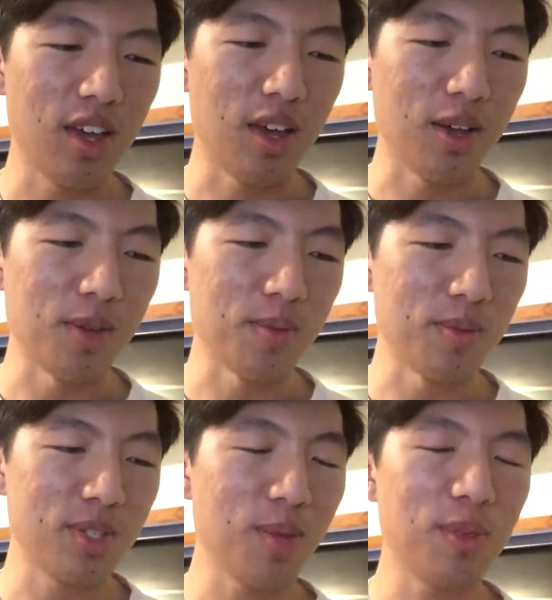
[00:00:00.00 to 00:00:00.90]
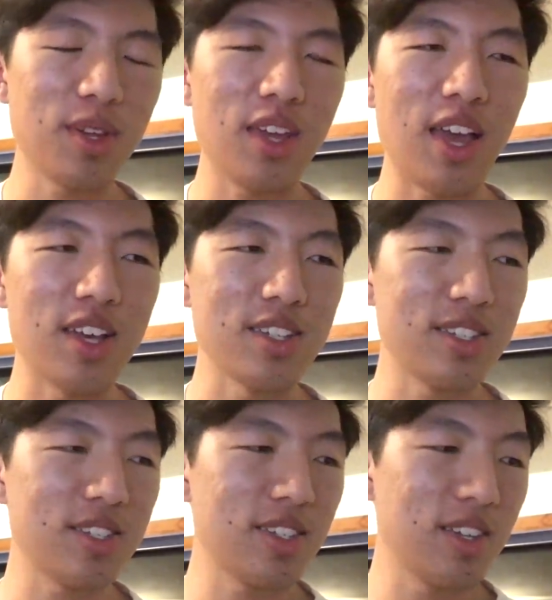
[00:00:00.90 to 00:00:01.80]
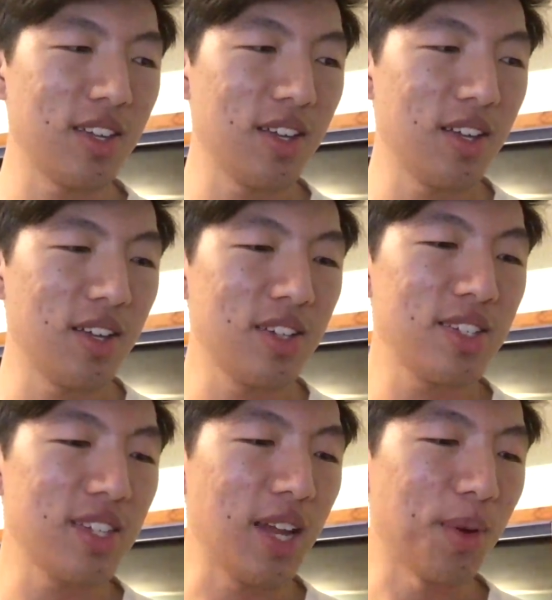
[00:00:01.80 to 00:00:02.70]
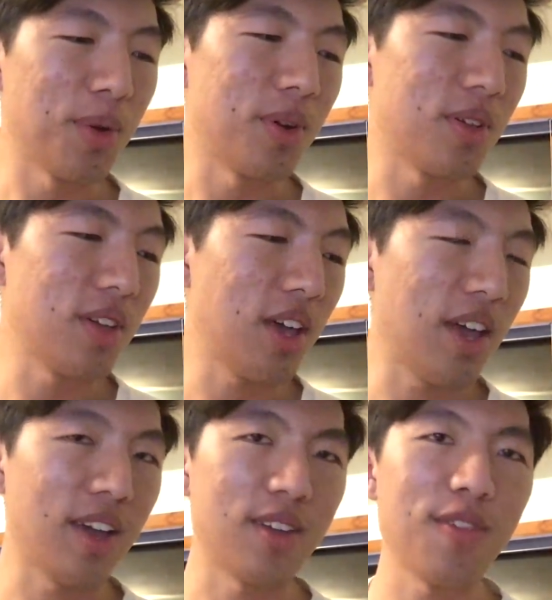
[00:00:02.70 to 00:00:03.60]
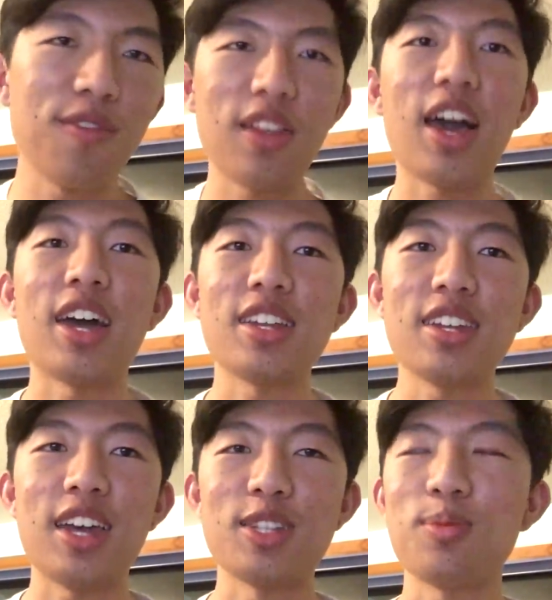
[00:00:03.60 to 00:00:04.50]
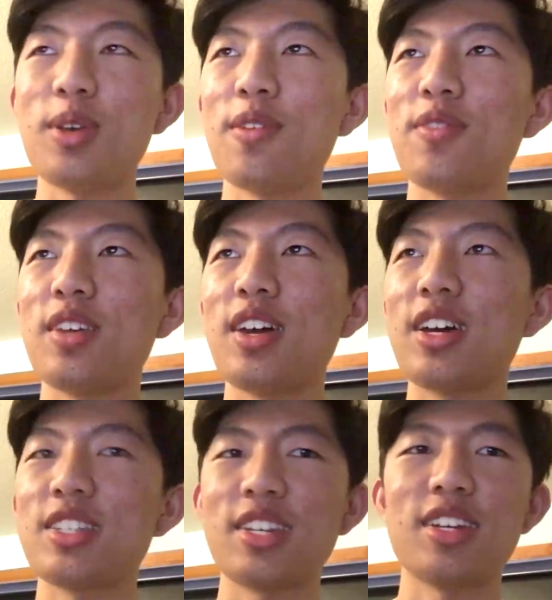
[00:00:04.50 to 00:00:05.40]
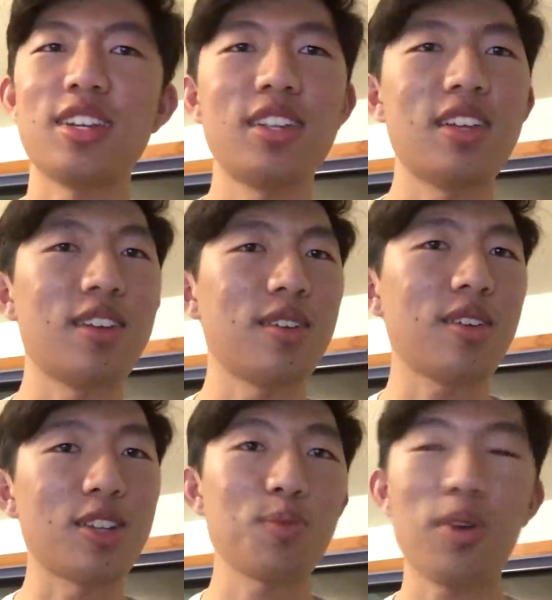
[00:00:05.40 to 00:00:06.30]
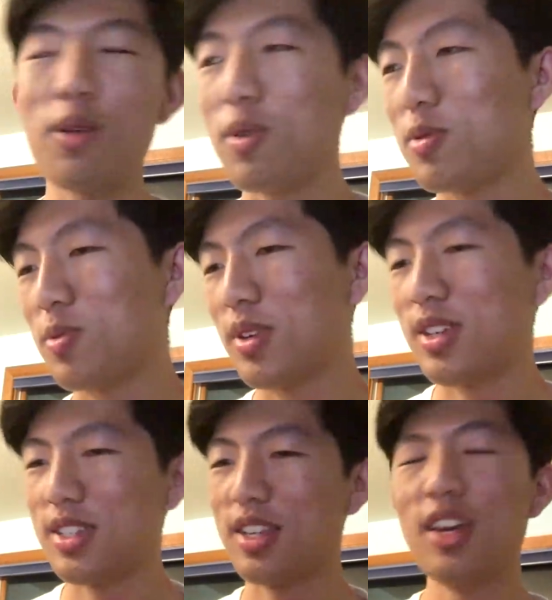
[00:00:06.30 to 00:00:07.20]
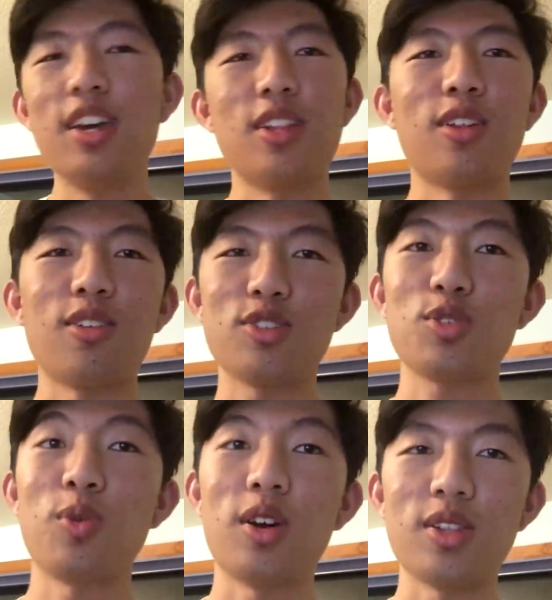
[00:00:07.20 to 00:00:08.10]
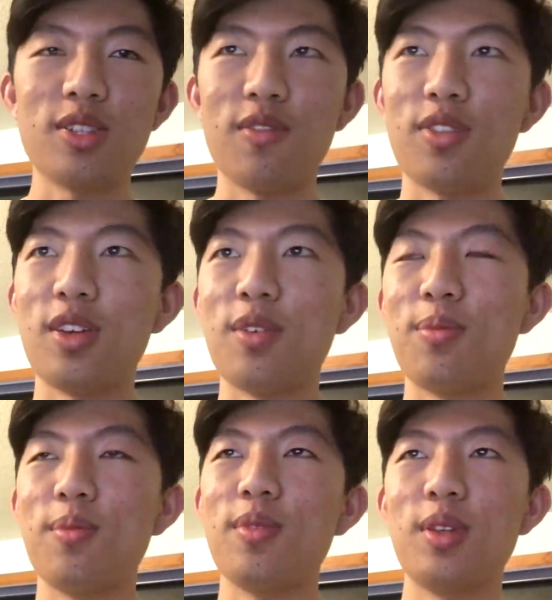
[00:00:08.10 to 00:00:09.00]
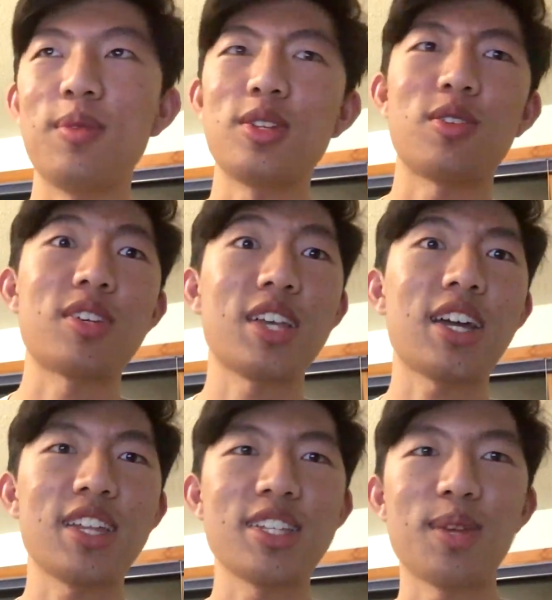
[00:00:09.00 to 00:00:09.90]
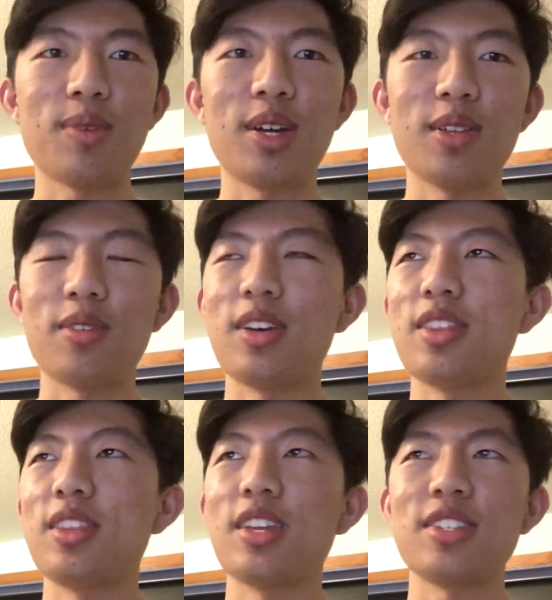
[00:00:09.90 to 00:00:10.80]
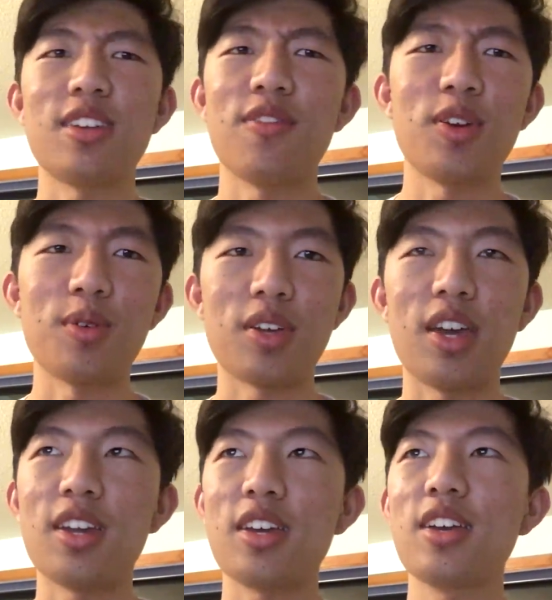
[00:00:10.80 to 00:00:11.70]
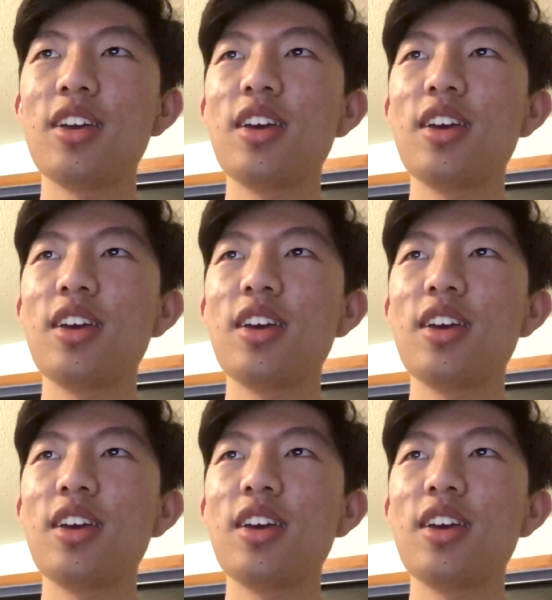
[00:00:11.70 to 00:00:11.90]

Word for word: Um, something as sterile and flat as BFDI is going to cause problems because large swaths of the image are exactly the same color, and that's not very organic.